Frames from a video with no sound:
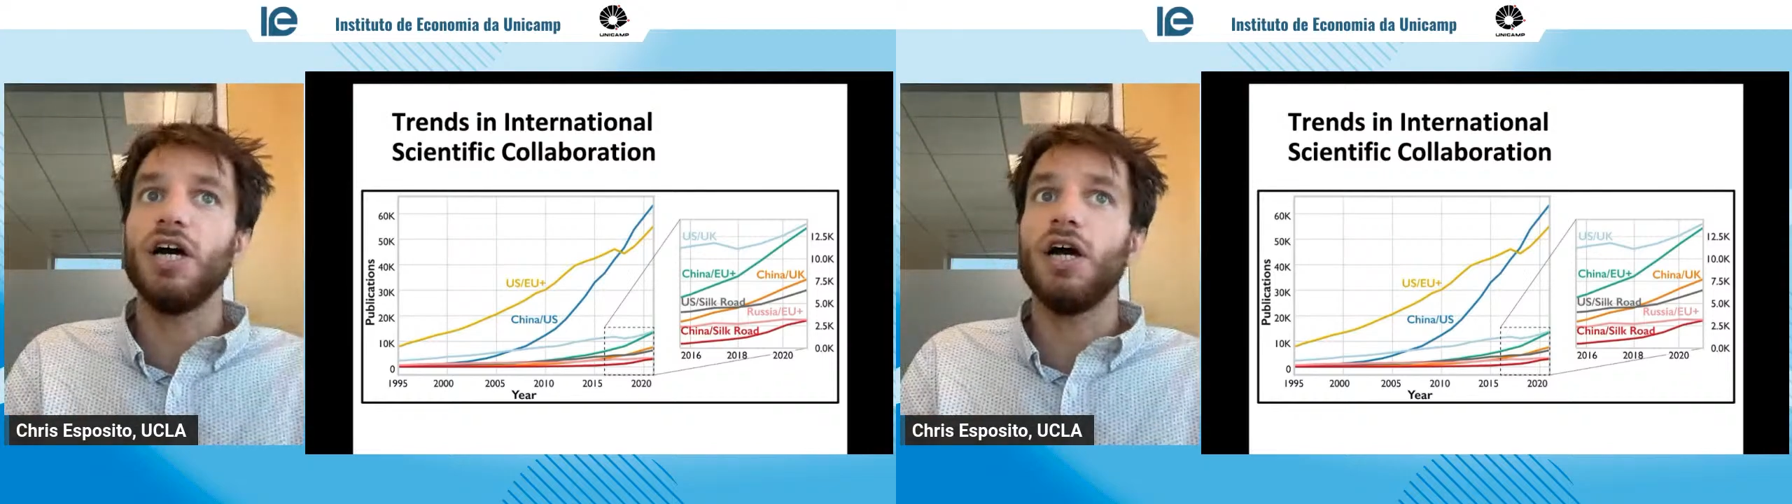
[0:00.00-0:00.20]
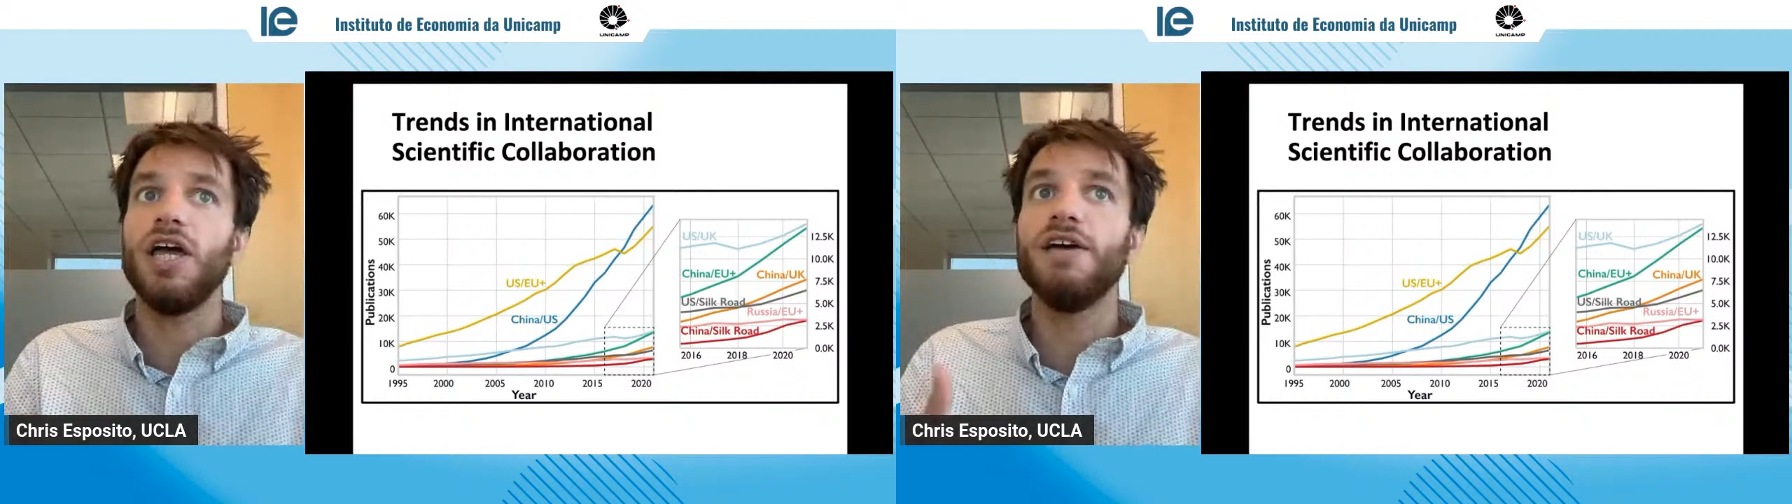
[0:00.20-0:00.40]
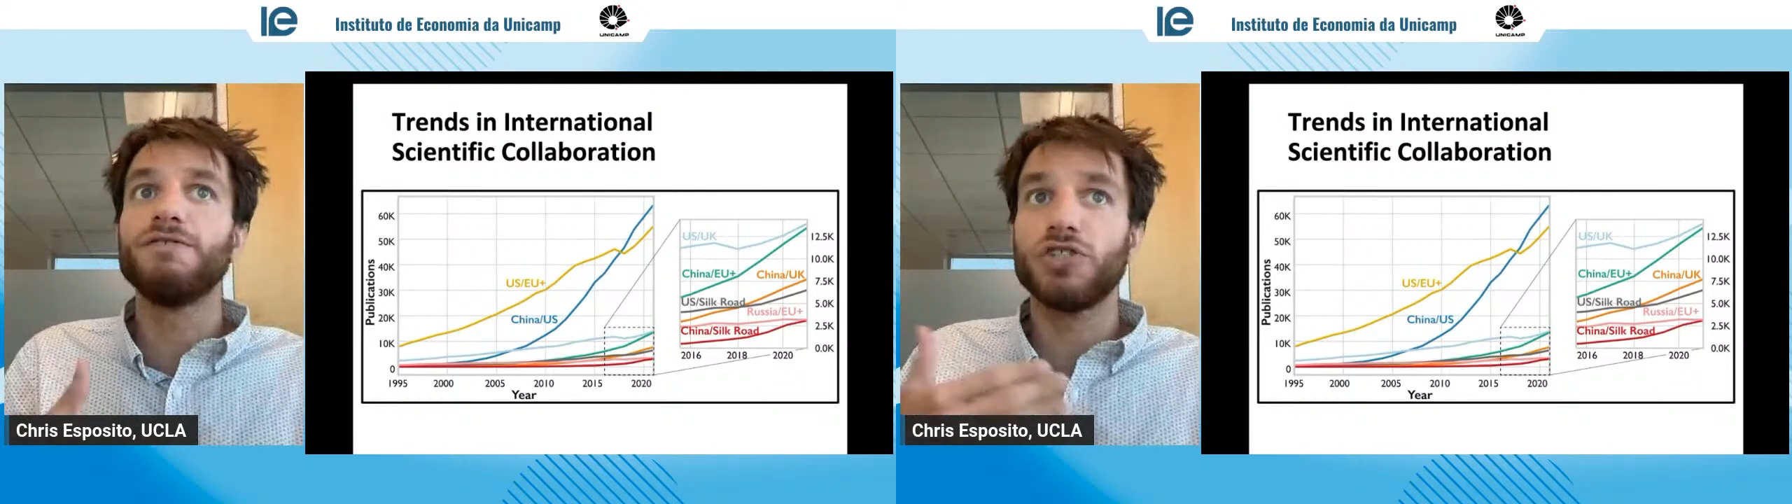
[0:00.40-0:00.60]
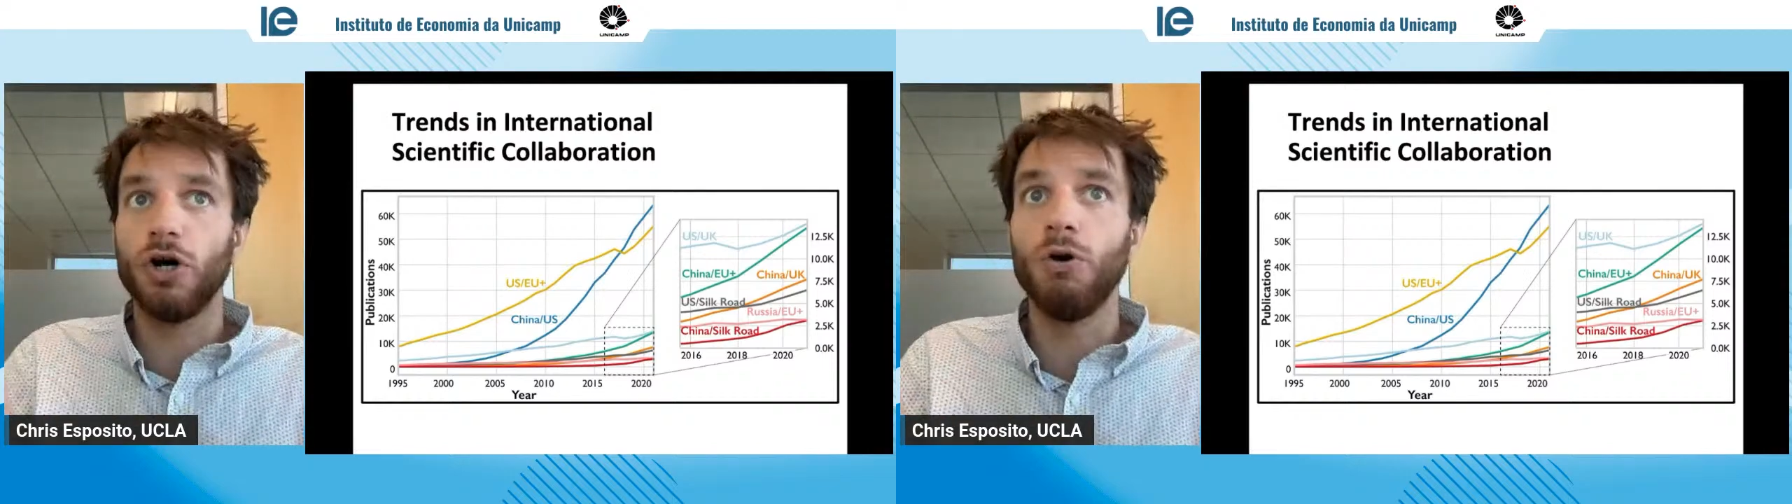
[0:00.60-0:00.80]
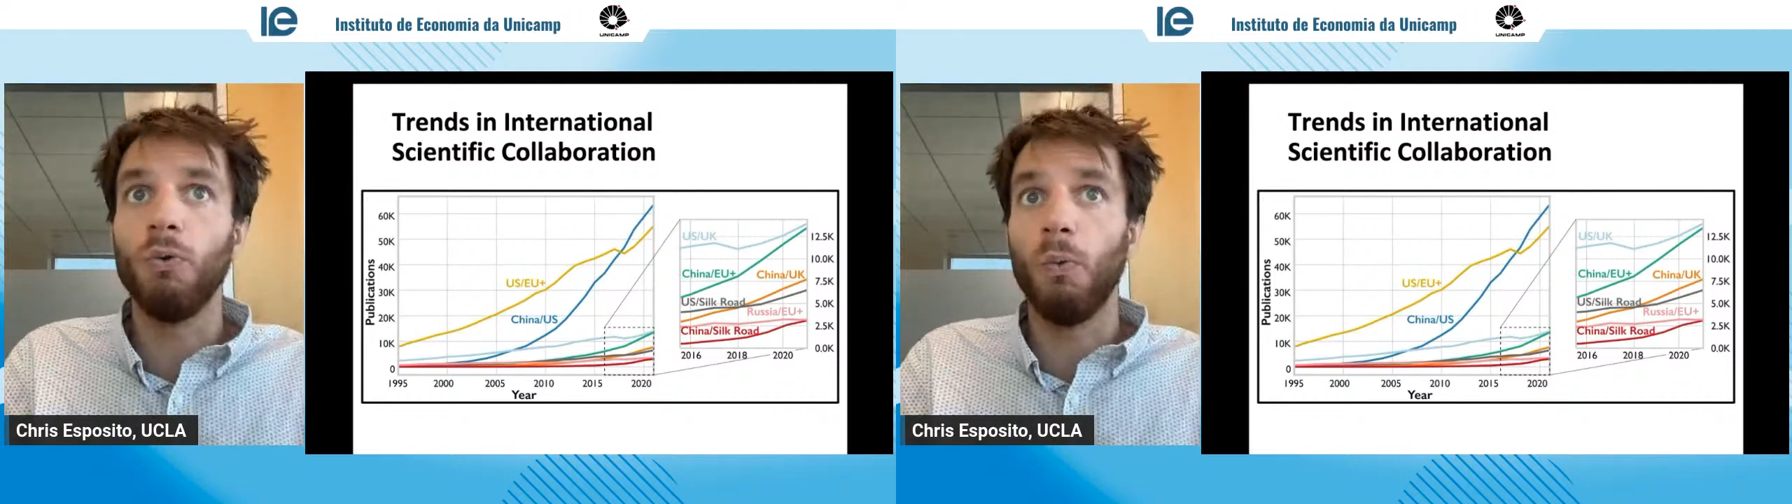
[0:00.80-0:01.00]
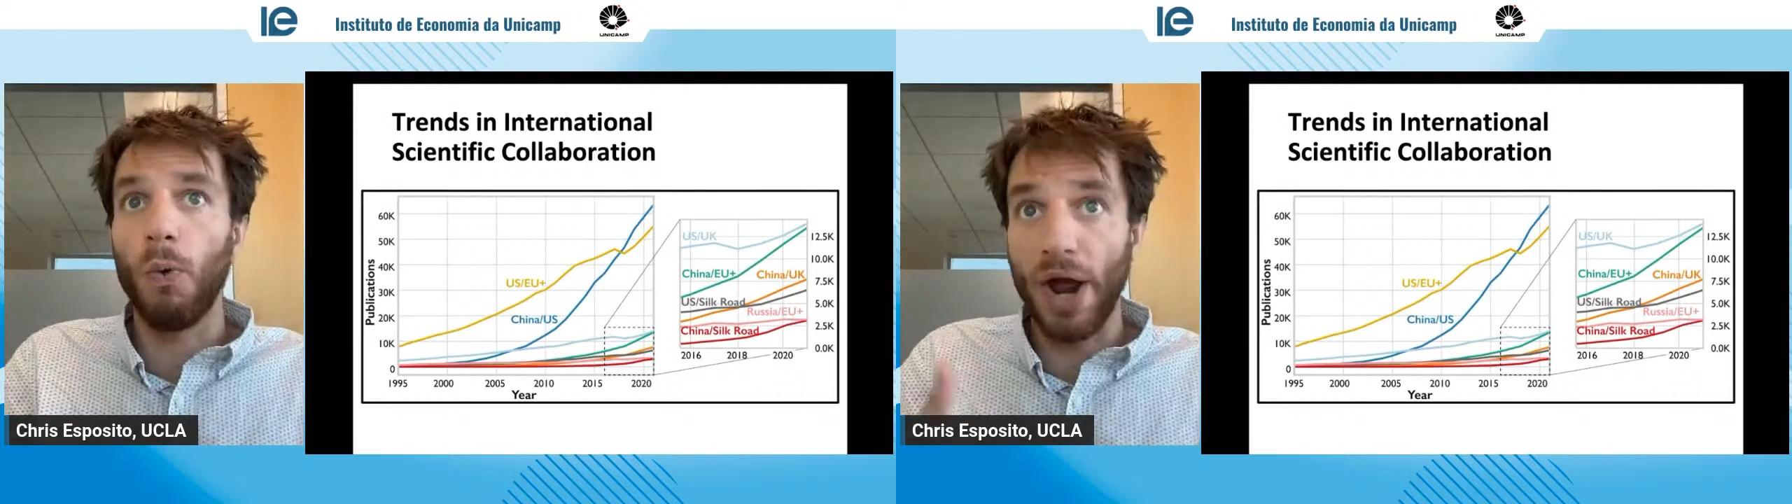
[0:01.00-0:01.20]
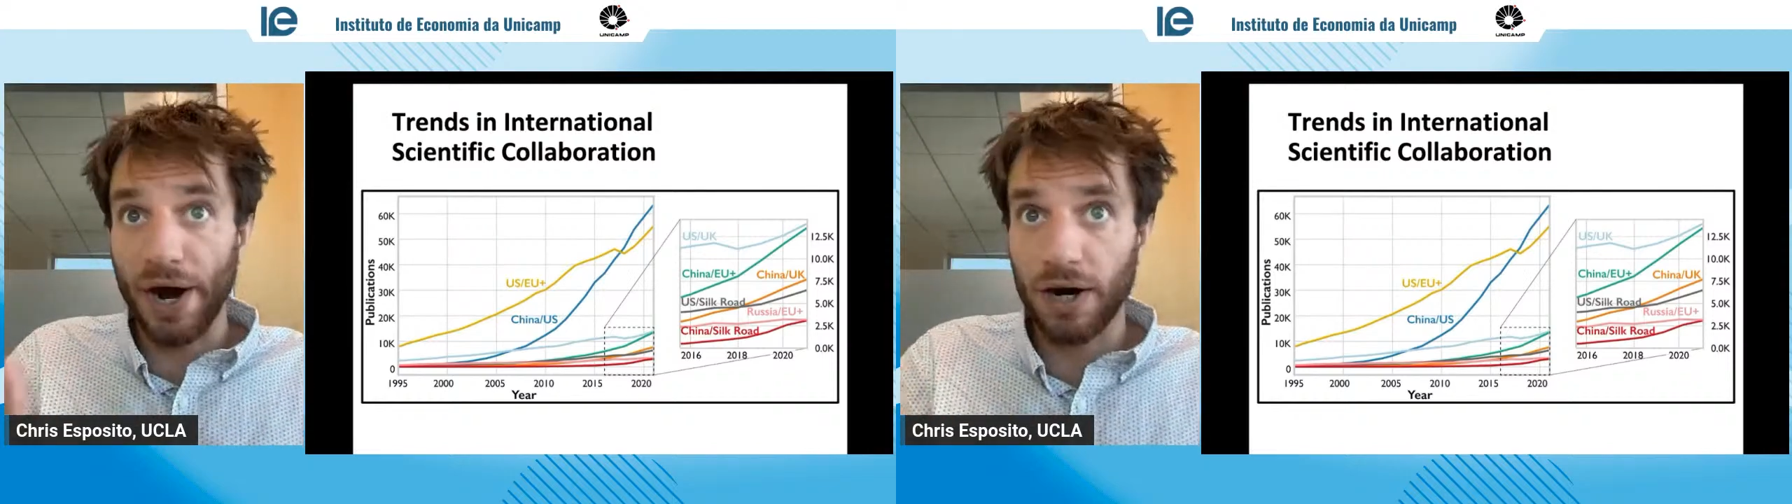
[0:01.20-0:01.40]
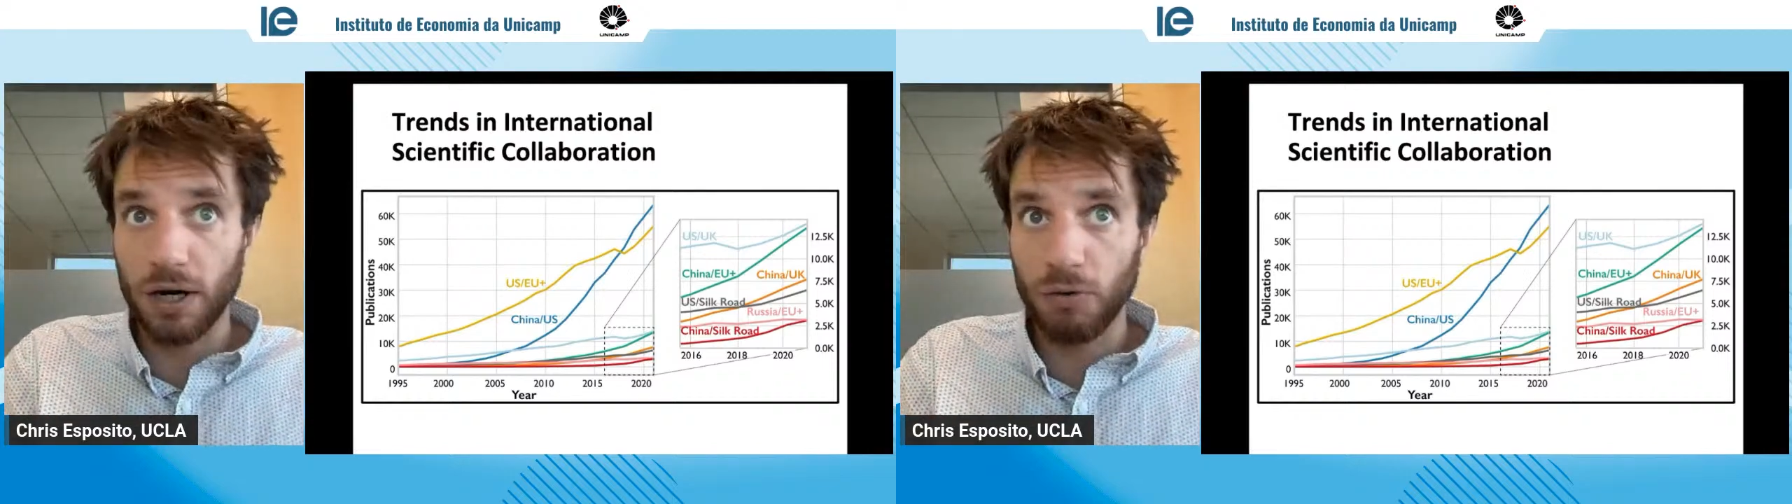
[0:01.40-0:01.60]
If so, where?